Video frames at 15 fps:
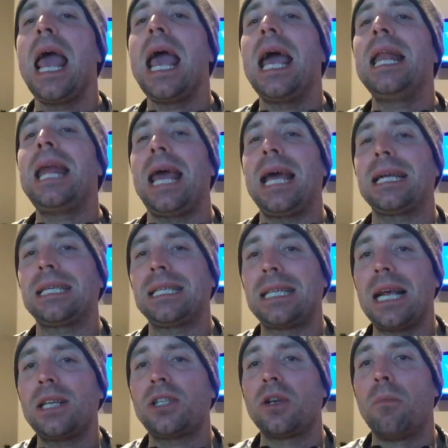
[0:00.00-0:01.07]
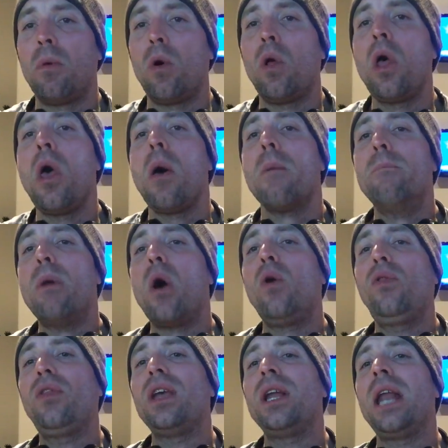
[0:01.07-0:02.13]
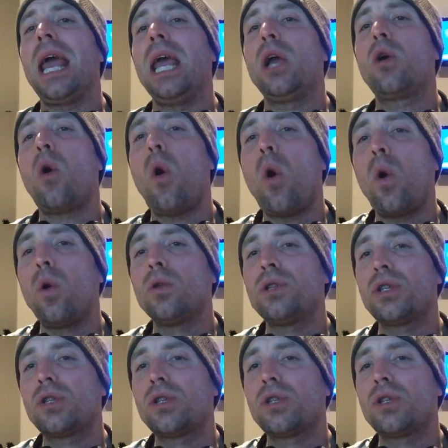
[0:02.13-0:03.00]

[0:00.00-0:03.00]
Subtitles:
and accessible both in a cold